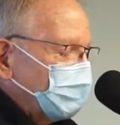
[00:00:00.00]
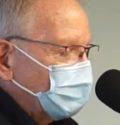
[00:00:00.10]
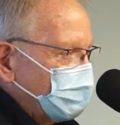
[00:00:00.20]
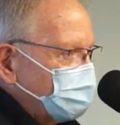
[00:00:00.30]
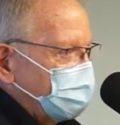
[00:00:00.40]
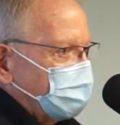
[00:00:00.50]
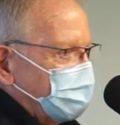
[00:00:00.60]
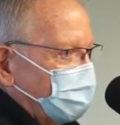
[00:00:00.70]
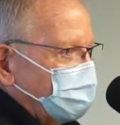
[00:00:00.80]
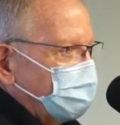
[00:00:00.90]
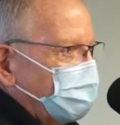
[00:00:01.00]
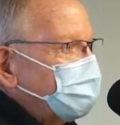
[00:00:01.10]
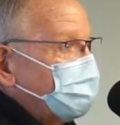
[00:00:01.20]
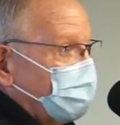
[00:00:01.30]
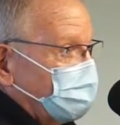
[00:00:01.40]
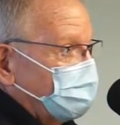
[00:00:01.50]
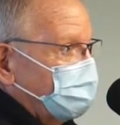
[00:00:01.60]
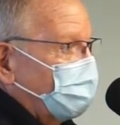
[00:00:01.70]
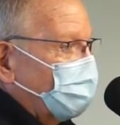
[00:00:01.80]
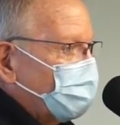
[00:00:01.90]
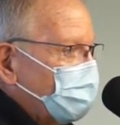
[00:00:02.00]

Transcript: you know, new technology that is going to you know,